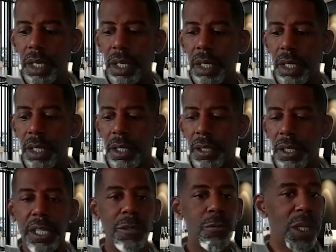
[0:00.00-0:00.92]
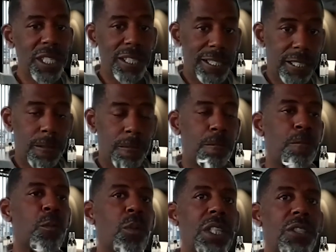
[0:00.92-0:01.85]
uh, hit and miss.
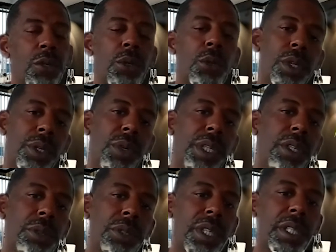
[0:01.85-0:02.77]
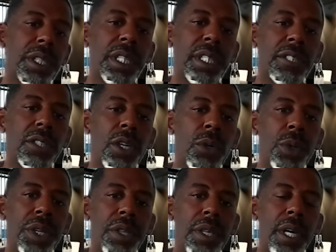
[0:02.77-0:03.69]
So you really want to know what you're going to get.
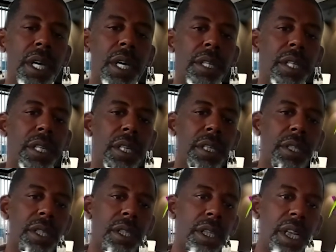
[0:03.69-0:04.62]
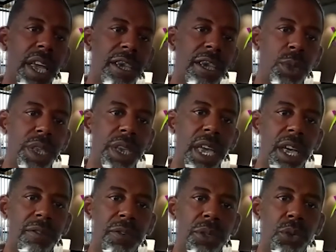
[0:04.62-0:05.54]
So with the, the class we
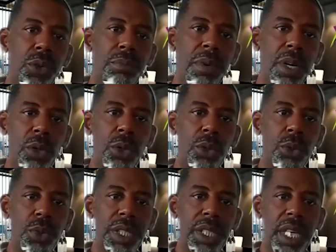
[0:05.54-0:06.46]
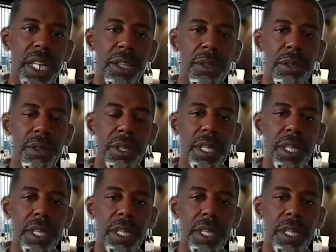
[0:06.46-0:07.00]
got for the remote, we got